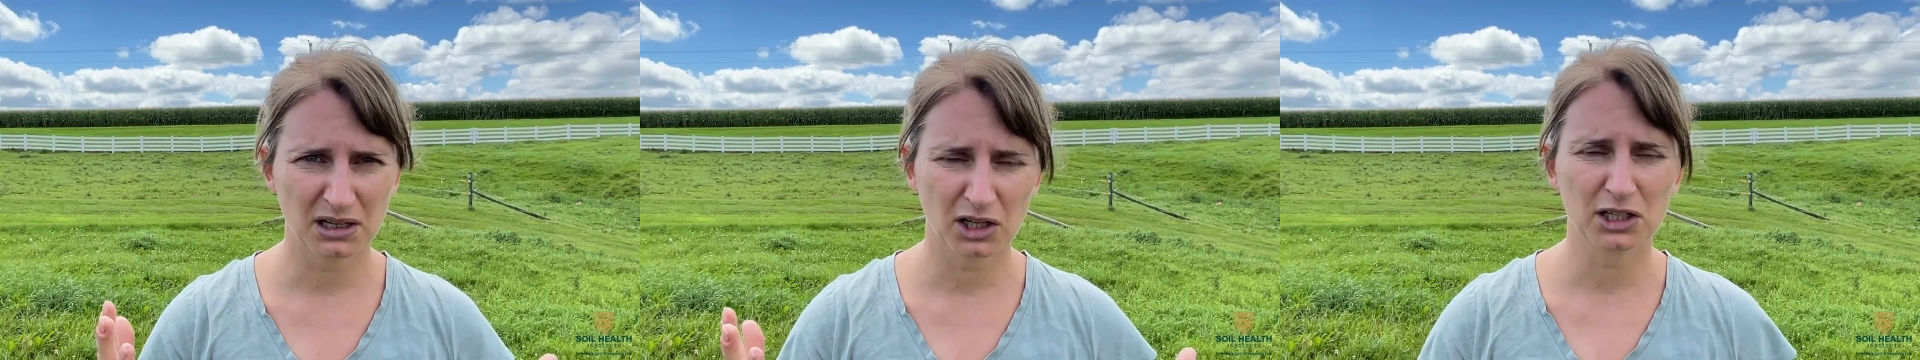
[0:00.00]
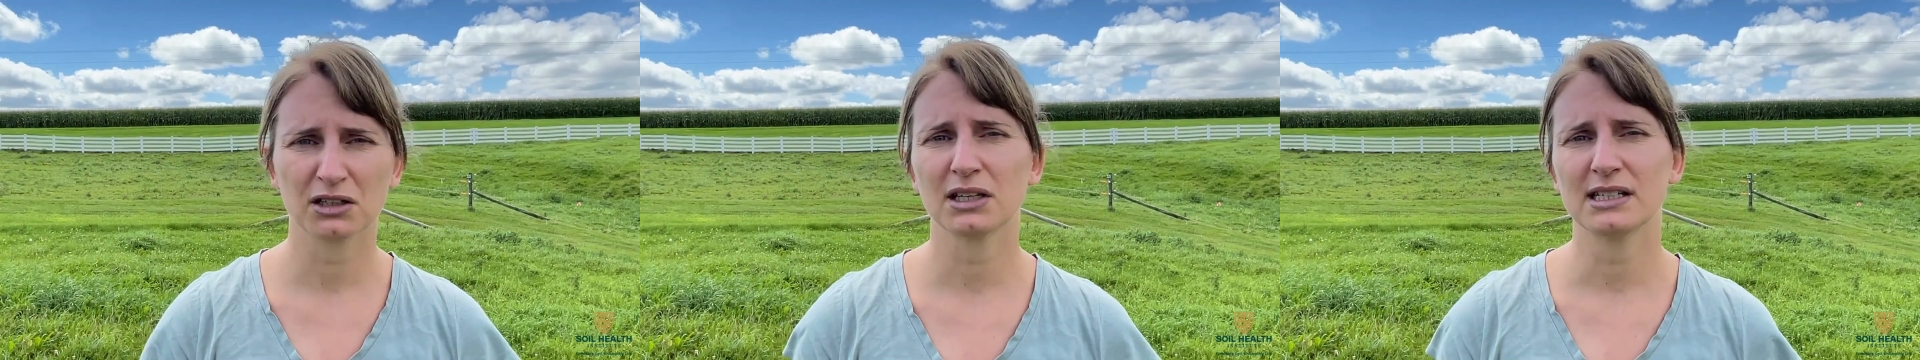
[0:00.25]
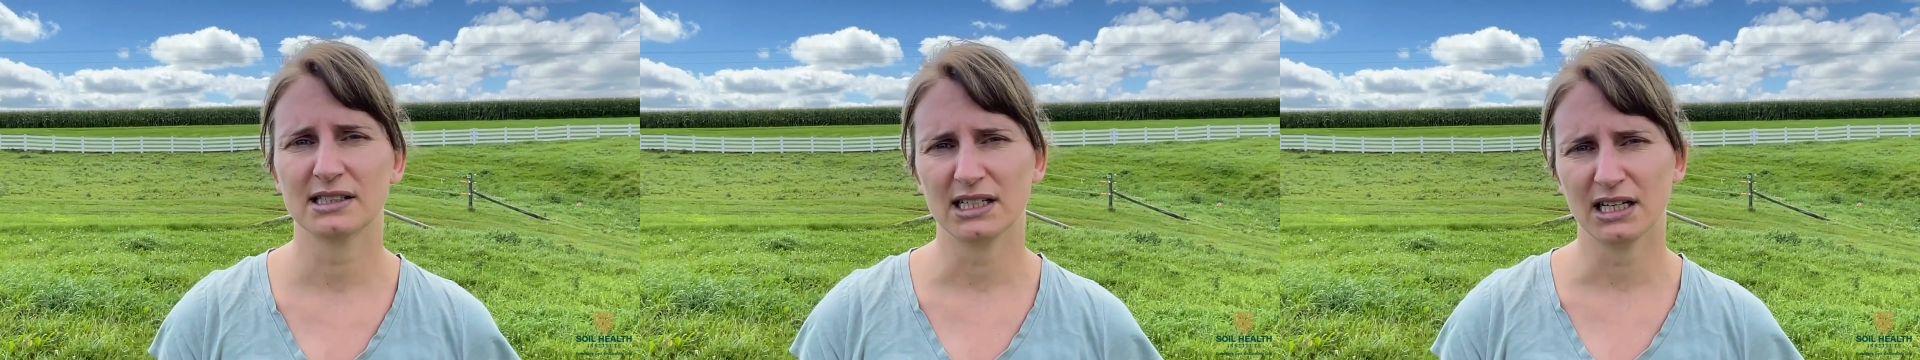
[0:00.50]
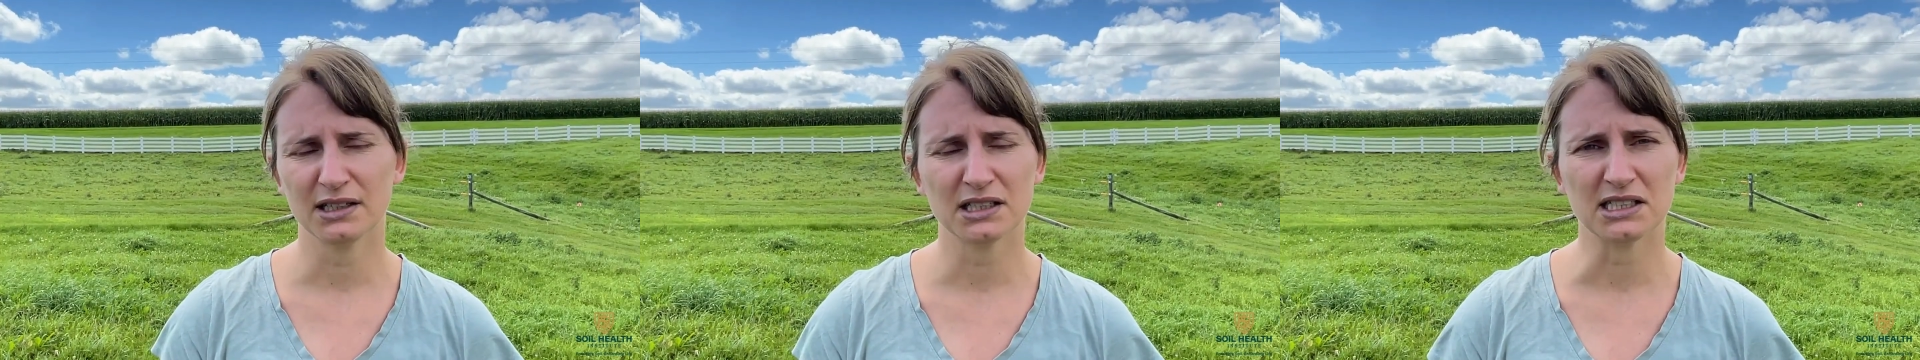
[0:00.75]
clearly
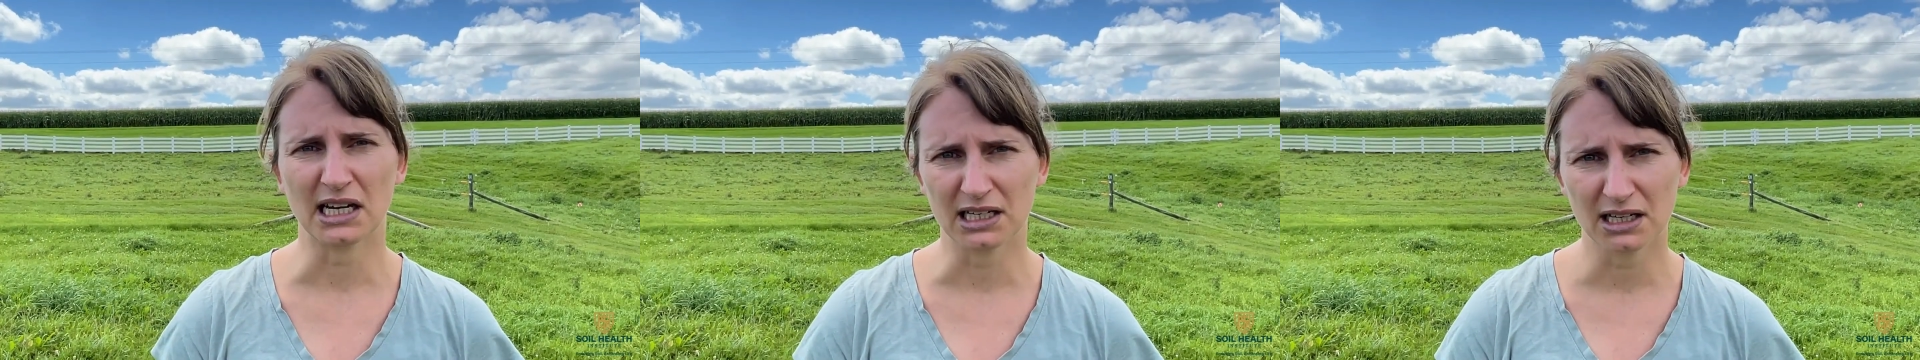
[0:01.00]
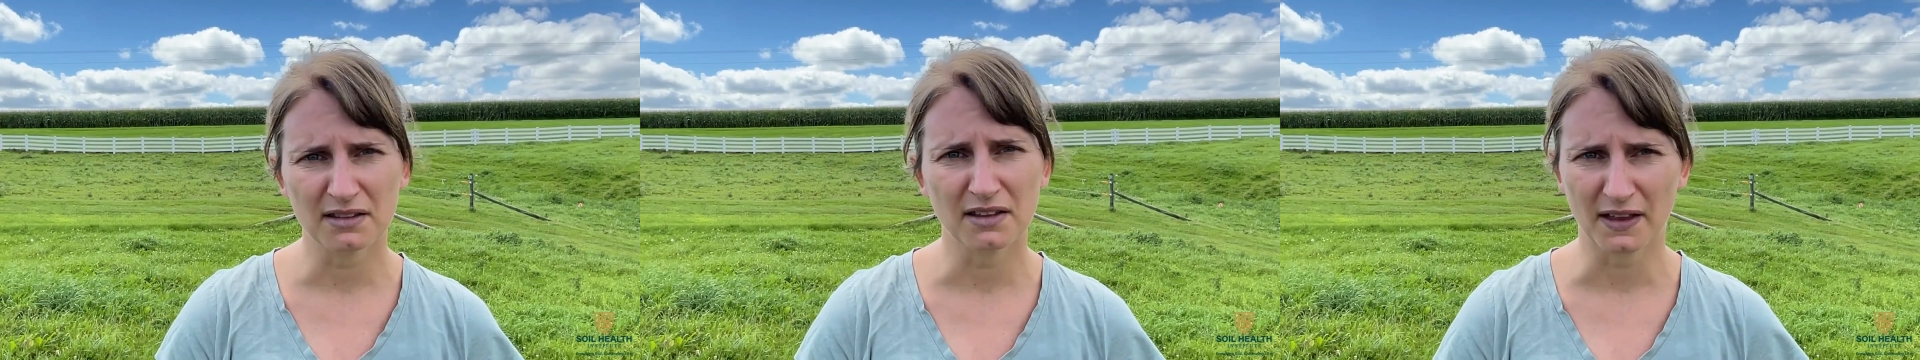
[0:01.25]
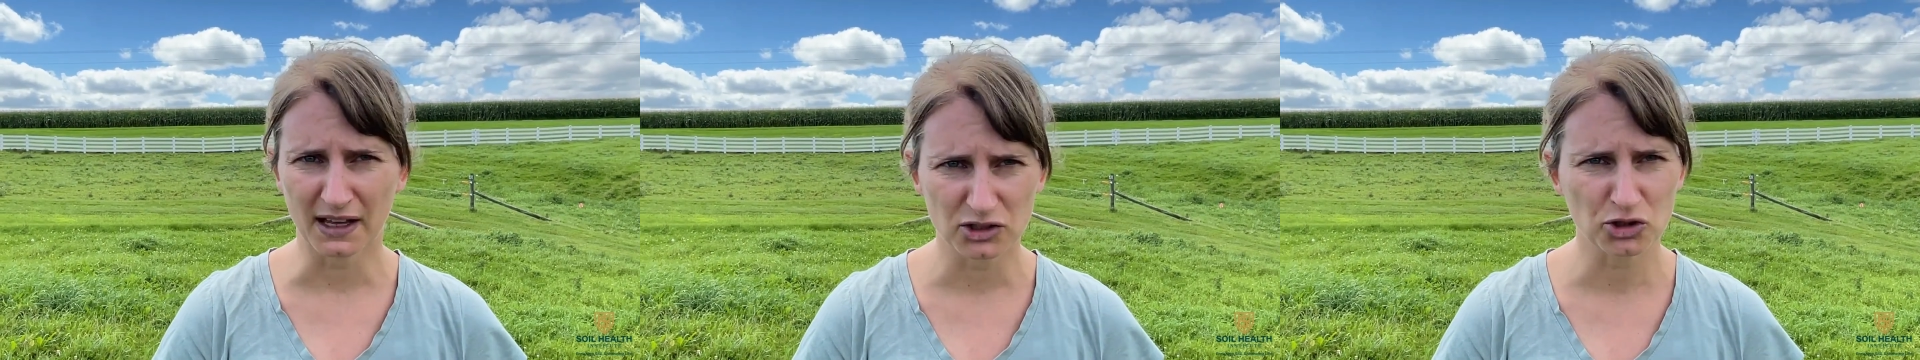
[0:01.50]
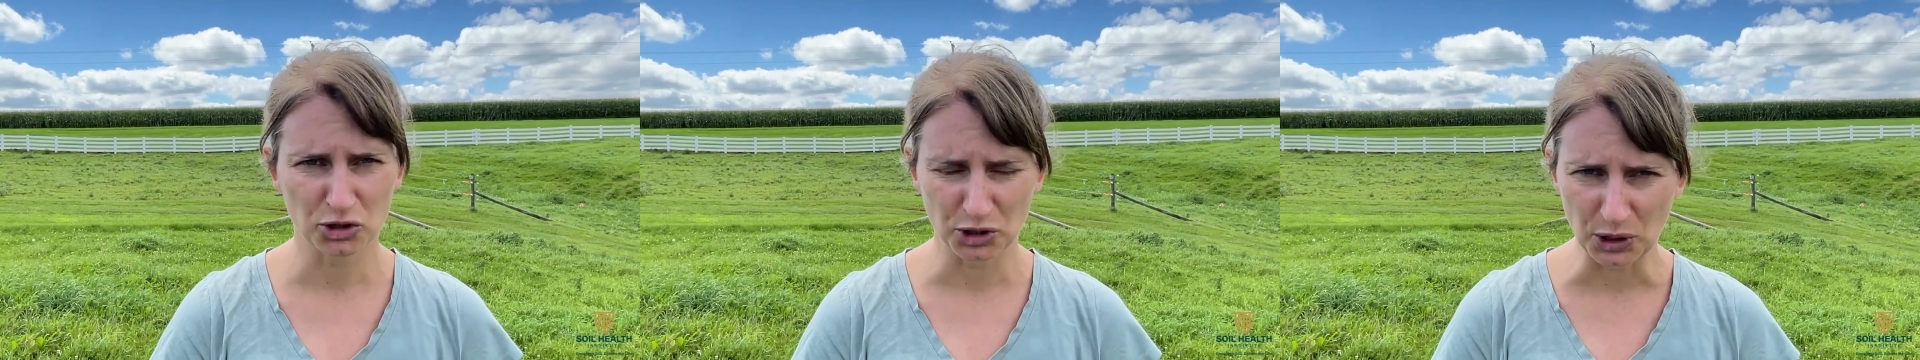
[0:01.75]
see in the data that
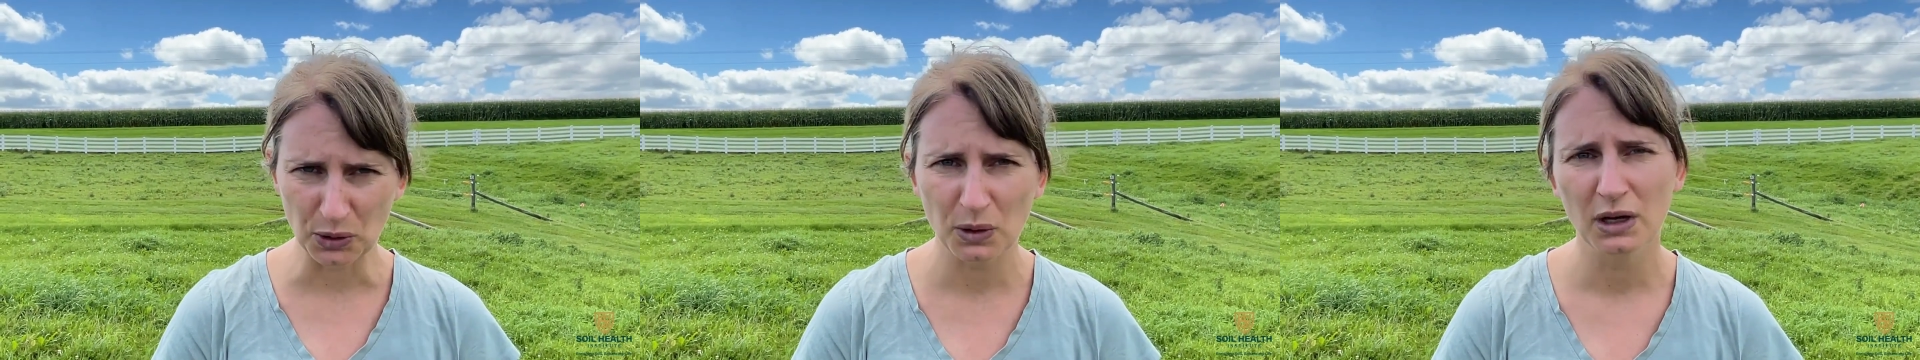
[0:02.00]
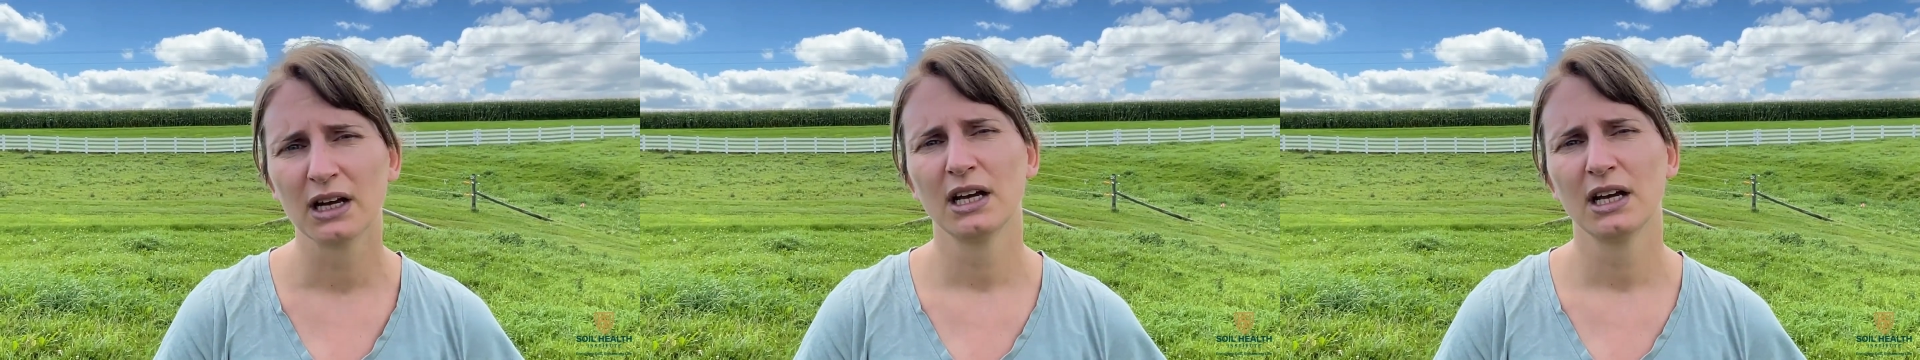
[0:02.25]
that's true.